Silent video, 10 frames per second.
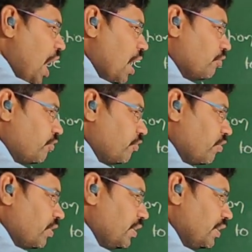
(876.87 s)
of
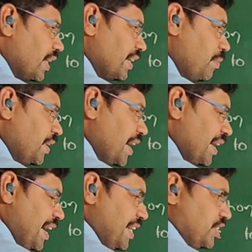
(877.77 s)
the emitted
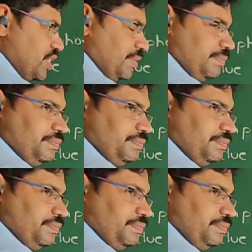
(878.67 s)
radiation